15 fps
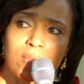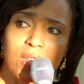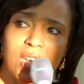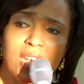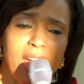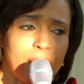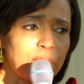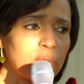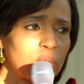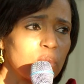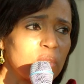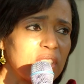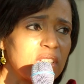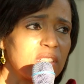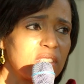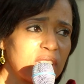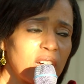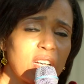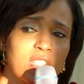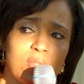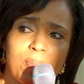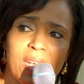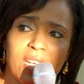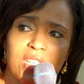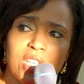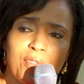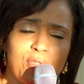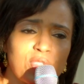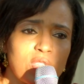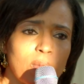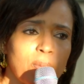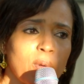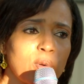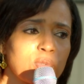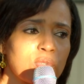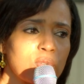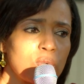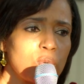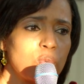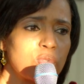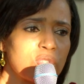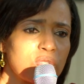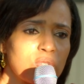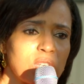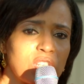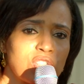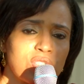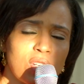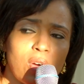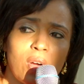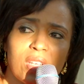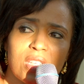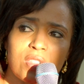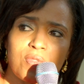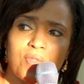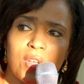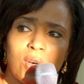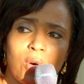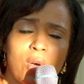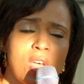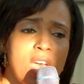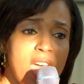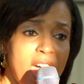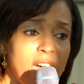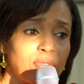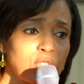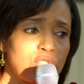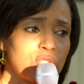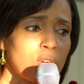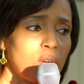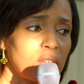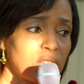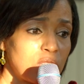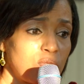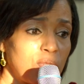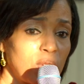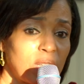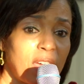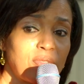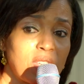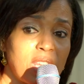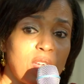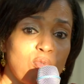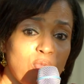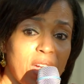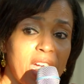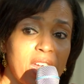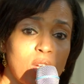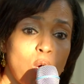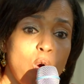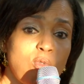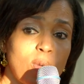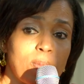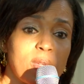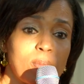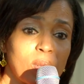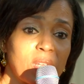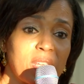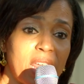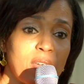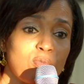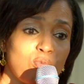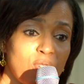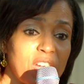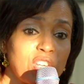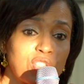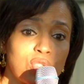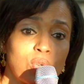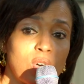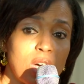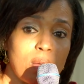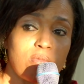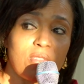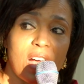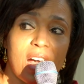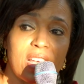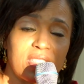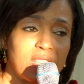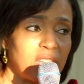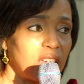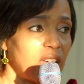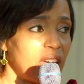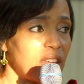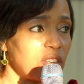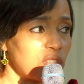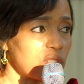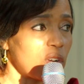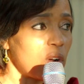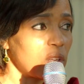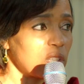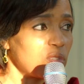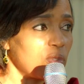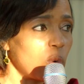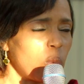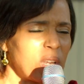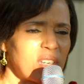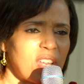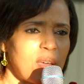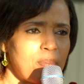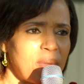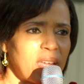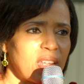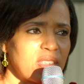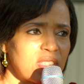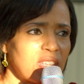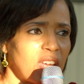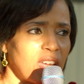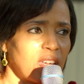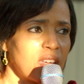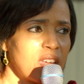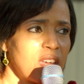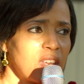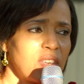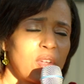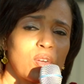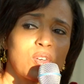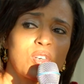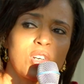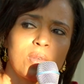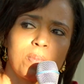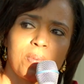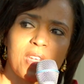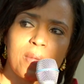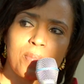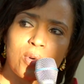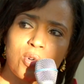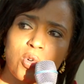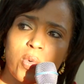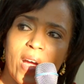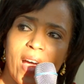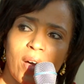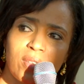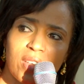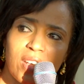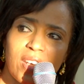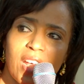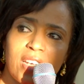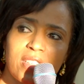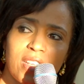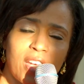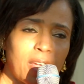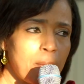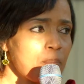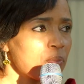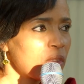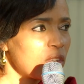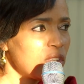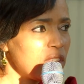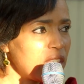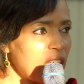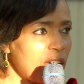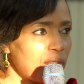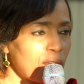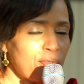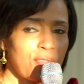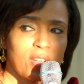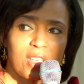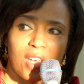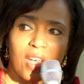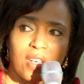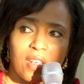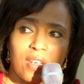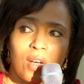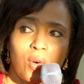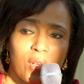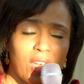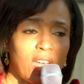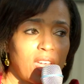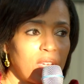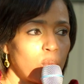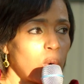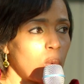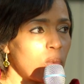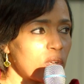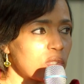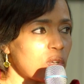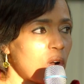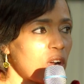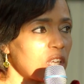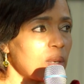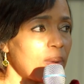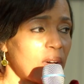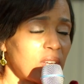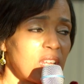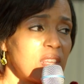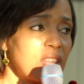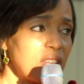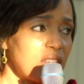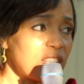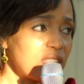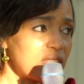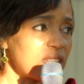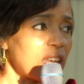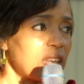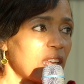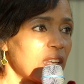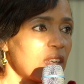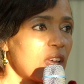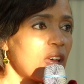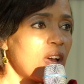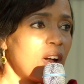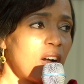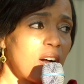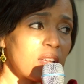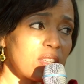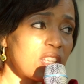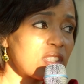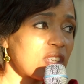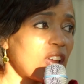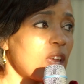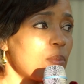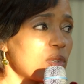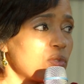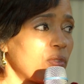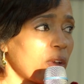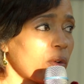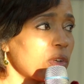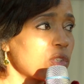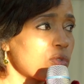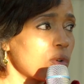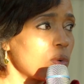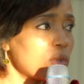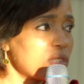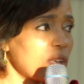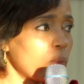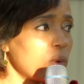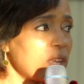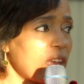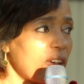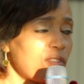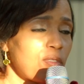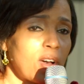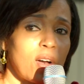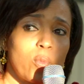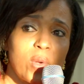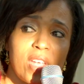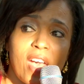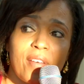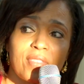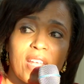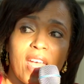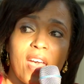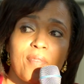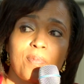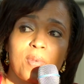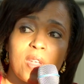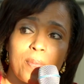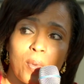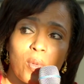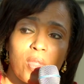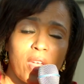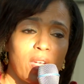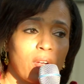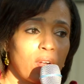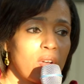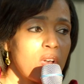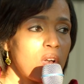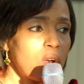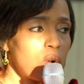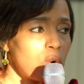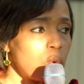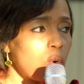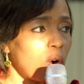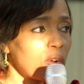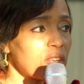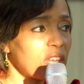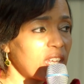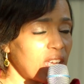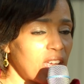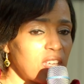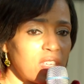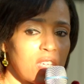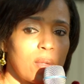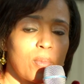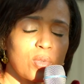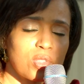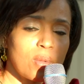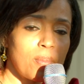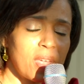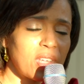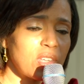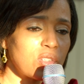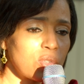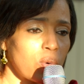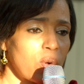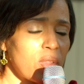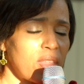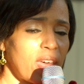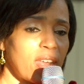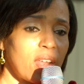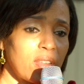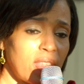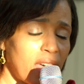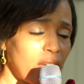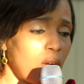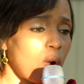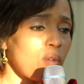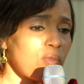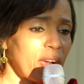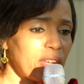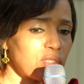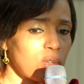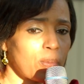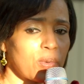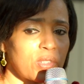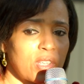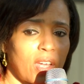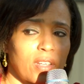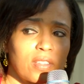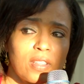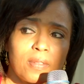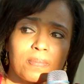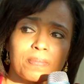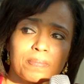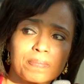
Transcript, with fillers: It absolutely does make a difference. The person who stood in Charlottesville, after they ran over people in that racial uprising they had in Charlottesville, what did that man say? They're good people who were out there that day. Yes. Never forget it, okay, what we're talking about. And then this Senate, the same is very true, is that we have to have people there who are the gatekeepers in making sure that our rights are protected.